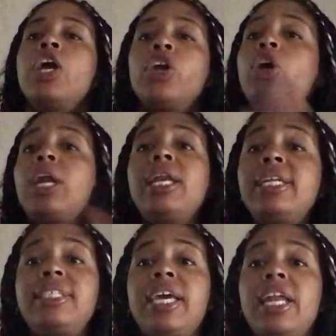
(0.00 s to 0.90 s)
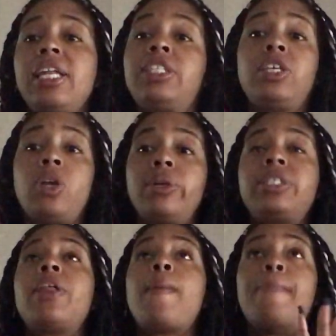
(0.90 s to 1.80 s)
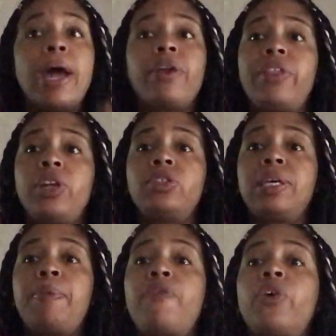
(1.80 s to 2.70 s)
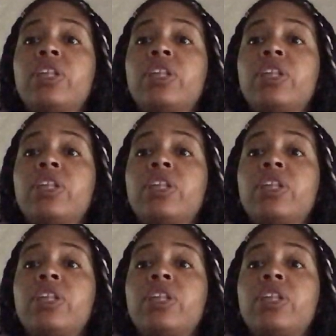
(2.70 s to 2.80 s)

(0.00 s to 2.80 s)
you're going to need to get to know each other better than you did before.